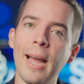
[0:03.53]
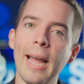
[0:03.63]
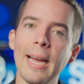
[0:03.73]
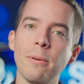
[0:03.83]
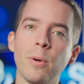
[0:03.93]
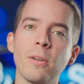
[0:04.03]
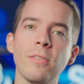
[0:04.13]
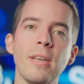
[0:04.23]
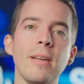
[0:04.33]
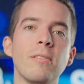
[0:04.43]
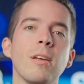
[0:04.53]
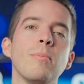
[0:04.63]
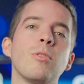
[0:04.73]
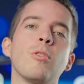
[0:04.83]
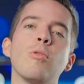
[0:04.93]
and we're seeing
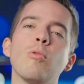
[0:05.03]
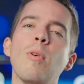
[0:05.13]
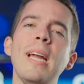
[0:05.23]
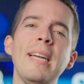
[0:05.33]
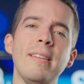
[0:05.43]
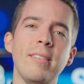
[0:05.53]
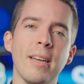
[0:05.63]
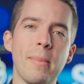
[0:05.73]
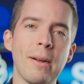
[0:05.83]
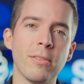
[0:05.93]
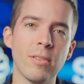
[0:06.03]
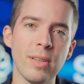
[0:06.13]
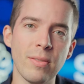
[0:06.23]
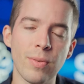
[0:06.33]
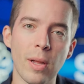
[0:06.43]
some crazy amounts of
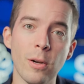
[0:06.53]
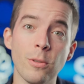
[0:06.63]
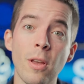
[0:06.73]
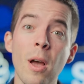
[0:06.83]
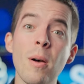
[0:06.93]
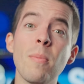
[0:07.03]
inflows,